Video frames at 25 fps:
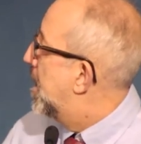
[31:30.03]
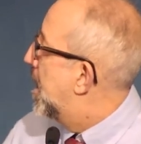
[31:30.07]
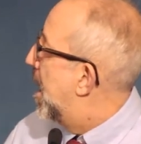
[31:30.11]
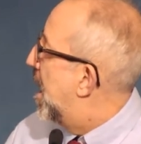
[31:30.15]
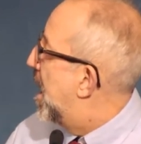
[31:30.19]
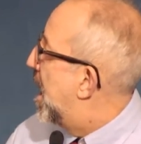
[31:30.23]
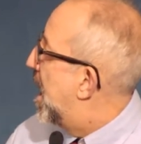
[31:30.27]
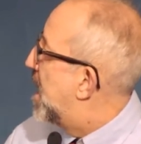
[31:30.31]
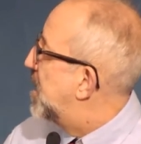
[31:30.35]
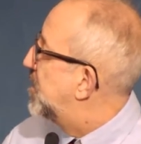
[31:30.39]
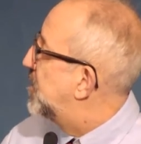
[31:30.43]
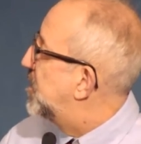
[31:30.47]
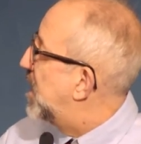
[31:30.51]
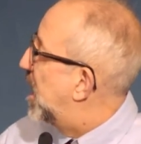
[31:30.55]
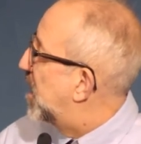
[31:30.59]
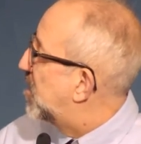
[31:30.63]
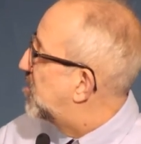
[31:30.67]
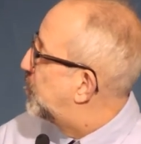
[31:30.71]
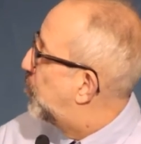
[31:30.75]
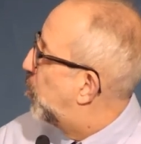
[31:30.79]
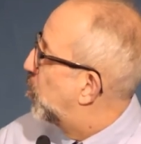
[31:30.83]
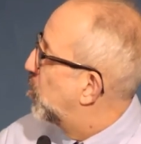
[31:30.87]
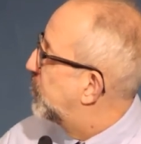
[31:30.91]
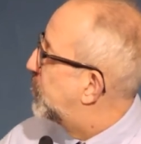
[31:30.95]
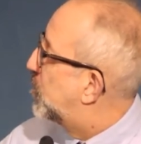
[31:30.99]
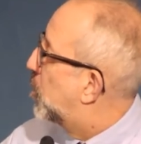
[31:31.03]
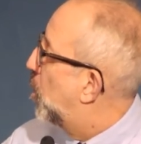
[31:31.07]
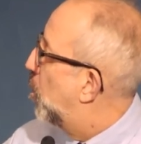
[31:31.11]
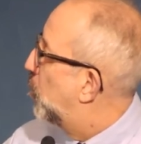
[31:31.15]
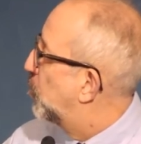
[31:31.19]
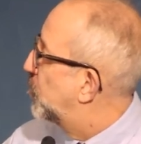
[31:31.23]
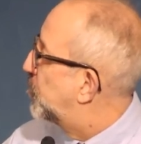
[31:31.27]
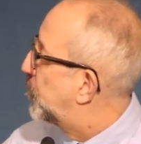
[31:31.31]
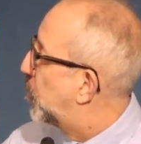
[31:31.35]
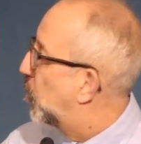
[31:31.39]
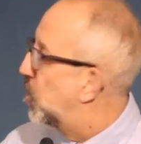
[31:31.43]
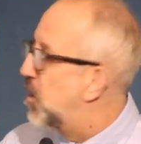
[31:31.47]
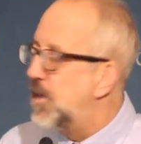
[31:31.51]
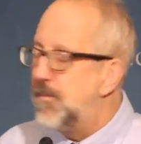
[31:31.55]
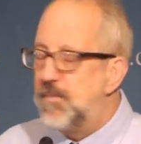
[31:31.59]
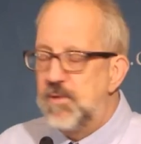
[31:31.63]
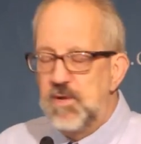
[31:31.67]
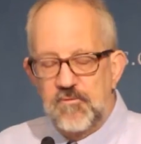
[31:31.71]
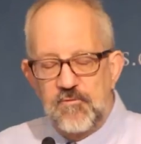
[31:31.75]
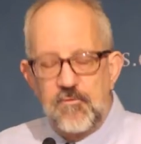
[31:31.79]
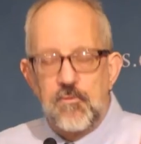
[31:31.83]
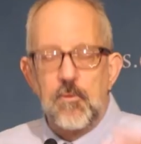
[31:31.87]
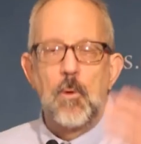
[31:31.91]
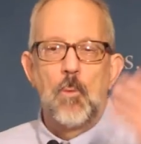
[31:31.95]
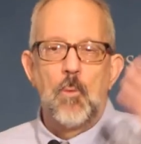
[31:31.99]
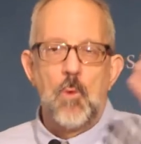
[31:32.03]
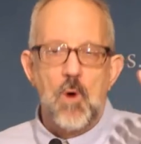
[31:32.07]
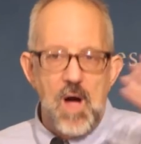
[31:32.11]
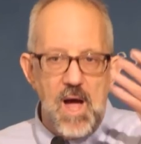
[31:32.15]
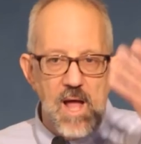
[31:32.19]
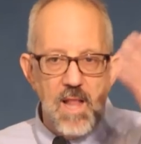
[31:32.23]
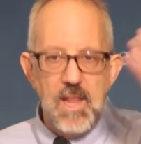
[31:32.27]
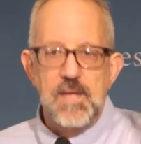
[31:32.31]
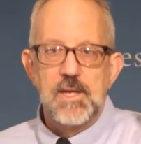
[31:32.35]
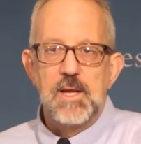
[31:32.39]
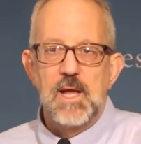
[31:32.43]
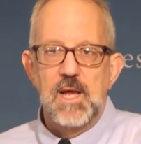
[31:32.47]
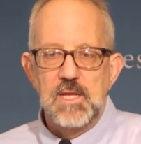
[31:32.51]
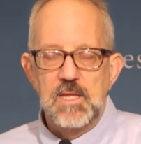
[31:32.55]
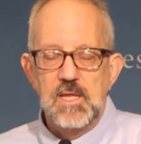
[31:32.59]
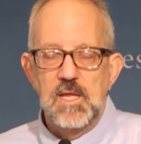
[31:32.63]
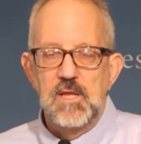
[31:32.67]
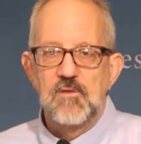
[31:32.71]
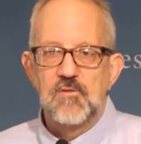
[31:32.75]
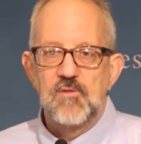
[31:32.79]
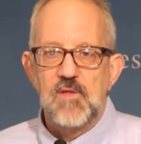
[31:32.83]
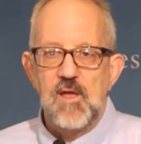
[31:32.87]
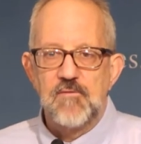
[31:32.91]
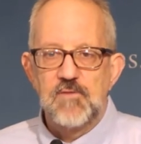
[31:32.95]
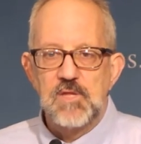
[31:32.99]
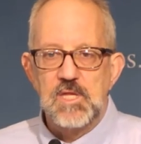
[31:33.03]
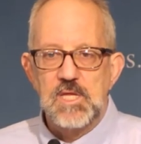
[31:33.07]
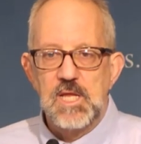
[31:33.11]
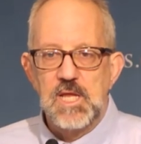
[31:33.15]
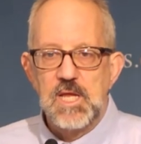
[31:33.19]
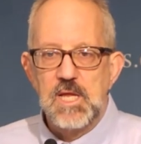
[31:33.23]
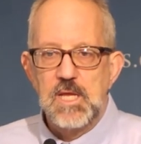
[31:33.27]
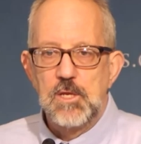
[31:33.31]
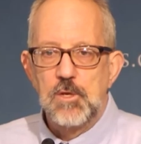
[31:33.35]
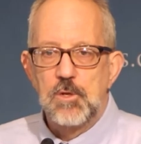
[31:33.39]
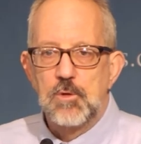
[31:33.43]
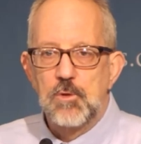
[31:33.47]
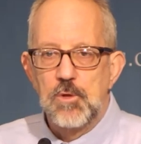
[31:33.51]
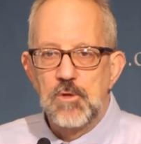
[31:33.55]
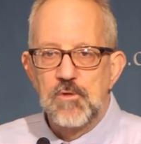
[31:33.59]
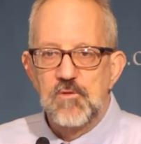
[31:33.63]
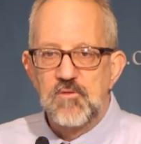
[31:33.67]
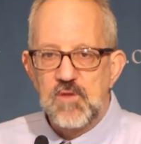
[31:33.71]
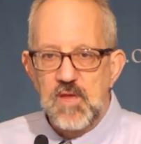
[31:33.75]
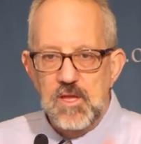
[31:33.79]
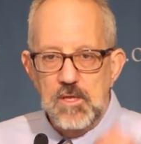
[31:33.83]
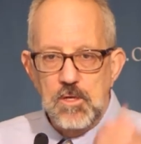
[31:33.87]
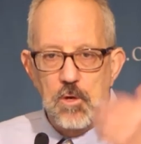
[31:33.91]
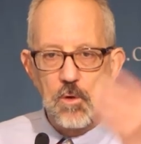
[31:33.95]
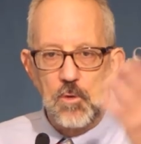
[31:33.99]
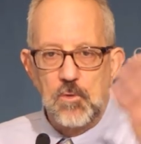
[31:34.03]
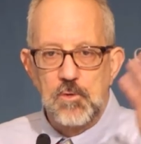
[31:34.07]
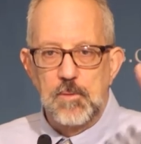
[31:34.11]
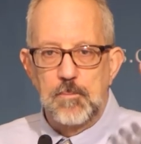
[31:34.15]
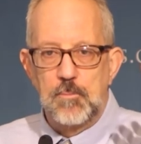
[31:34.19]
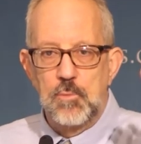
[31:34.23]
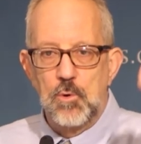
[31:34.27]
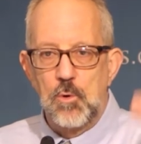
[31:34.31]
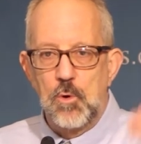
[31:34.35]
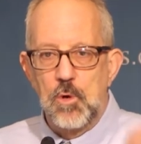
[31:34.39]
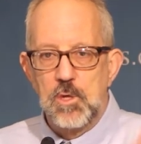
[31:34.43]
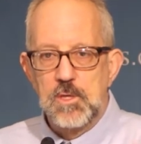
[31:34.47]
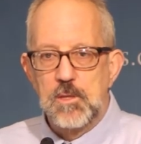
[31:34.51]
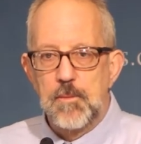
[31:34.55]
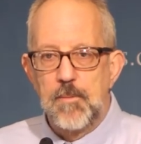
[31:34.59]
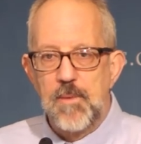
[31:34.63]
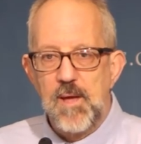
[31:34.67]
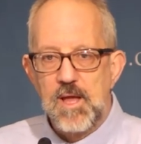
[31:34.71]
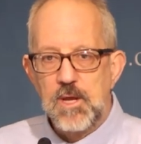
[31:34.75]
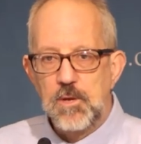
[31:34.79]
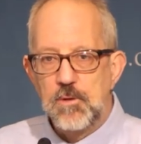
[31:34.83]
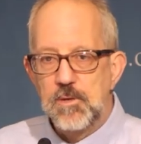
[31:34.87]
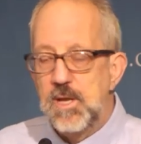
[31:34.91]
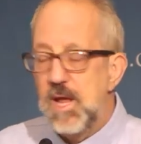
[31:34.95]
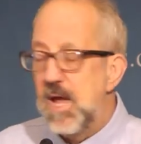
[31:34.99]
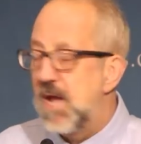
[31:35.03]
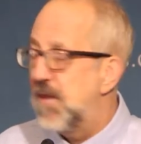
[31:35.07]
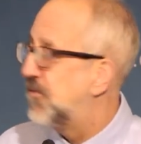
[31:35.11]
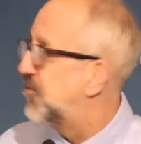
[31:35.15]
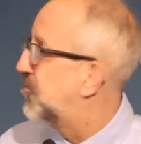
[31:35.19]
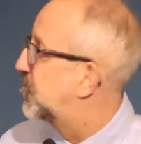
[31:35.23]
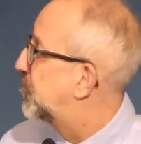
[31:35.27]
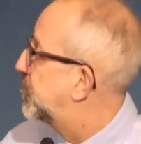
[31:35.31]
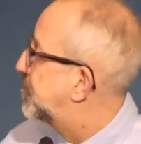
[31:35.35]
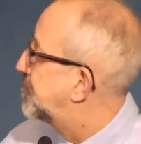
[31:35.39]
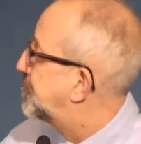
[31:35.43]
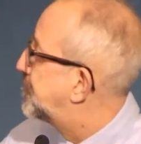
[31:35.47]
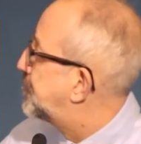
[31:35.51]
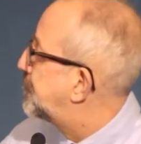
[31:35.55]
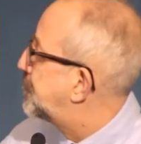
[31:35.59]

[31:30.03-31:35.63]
And the export of gold was prohibited for a while in 1917. You couldn't send gold abroad to pay your debts.